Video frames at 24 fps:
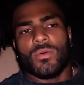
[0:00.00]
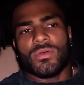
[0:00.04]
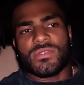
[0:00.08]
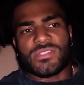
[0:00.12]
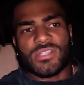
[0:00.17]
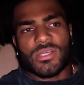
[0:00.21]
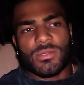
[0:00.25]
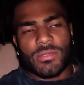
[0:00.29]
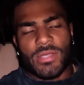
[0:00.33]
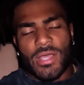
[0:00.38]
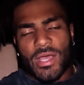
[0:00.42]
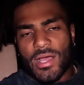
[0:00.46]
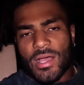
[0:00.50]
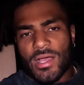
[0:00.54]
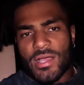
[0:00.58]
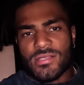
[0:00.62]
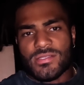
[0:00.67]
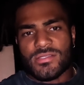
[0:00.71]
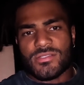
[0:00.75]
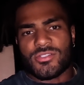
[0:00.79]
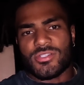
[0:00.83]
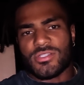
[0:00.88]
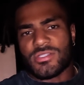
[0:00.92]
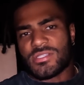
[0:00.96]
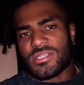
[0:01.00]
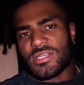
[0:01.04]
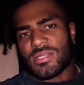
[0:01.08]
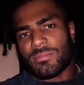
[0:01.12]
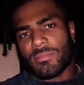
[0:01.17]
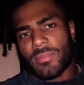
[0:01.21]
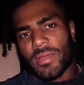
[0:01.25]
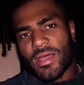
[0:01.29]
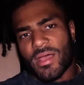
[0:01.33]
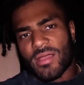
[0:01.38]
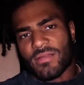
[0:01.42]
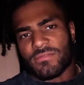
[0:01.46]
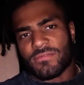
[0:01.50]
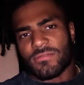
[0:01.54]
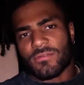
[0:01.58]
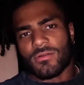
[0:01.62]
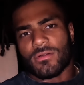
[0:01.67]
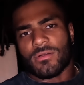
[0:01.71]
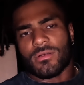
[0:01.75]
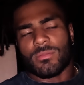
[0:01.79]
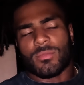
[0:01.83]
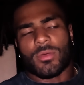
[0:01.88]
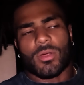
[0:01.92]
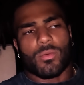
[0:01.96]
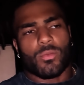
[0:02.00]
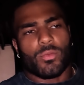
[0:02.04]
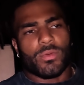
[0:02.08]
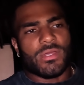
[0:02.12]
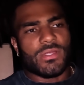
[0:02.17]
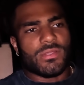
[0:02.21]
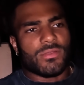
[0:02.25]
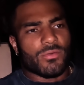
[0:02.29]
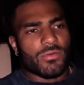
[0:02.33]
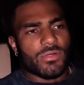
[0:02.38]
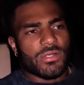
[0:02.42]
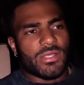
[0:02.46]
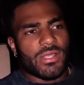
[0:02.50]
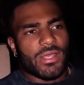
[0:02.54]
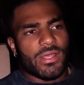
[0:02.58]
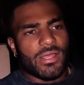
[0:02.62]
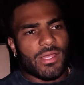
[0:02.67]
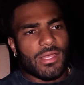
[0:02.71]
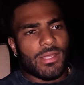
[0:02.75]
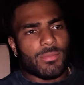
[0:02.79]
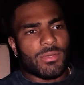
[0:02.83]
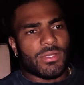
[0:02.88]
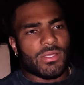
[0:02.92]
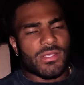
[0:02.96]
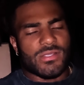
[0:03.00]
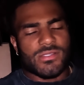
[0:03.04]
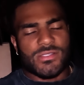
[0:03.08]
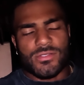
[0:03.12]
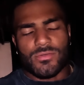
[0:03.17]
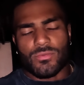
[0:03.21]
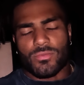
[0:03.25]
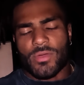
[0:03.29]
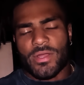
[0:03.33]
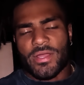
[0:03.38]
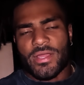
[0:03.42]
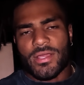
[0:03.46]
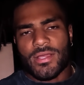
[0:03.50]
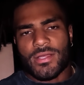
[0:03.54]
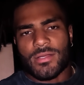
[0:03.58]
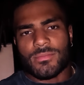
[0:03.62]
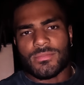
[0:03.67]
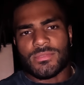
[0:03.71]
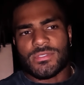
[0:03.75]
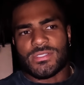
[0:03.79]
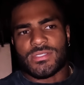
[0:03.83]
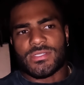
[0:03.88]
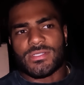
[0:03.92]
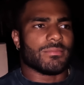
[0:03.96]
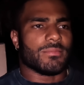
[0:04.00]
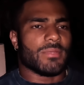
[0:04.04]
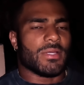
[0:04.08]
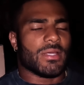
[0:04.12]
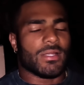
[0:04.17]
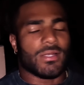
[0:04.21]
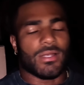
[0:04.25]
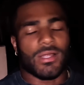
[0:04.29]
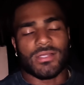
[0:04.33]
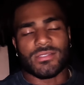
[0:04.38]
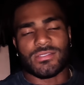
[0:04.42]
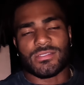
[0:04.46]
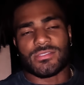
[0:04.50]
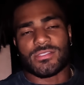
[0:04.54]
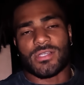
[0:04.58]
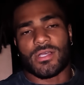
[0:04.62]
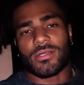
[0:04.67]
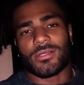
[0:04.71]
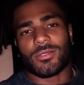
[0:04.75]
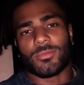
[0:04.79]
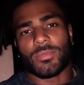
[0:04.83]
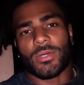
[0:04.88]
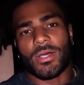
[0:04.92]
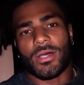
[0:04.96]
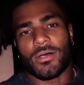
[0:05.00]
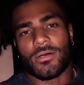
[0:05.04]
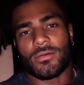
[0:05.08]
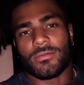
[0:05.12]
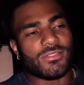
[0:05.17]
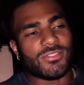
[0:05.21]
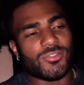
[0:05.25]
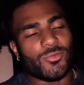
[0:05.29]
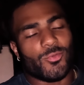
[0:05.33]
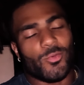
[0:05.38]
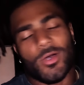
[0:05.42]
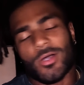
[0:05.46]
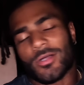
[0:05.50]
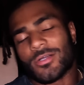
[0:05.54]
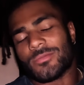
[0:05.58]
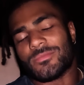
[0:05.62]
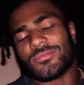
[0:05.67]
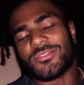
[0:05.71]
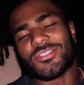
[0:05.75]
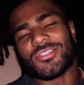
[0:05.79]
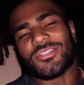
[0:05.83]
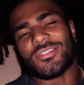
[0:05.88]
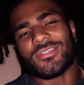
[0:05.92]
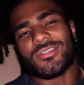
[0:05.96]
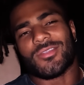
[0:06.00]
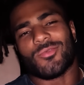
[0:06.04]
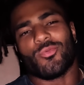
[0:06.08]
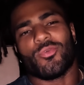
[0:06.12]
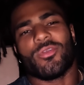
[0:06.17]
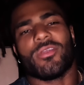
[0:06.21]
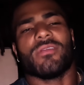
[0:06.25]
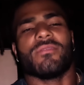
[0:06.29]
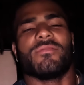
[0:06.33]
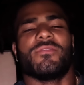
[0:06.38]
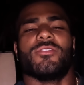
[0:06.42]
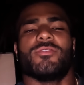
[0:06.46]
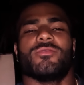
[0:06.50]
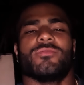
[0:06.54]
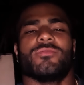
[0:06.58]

What's up, guys? Just getting back from our week 3 game against the Rams. Man, a lot to talk about. So welcome to the rear view.